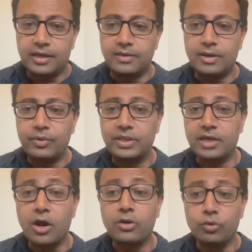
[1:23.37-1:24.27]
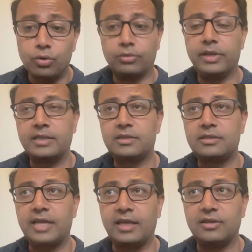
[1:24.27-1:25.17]
And then we could say, all right, cool, let's
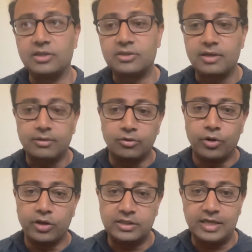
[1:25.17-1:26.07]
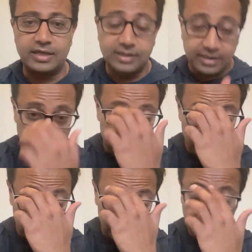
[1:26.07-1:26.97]
take this loyalty ID and
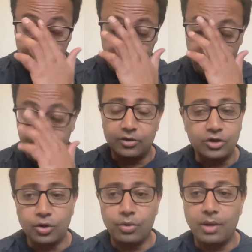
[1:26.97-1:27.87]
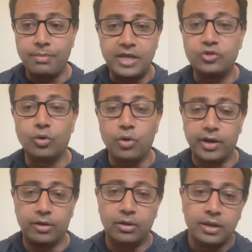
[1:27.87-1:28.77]
send it to, a major oil.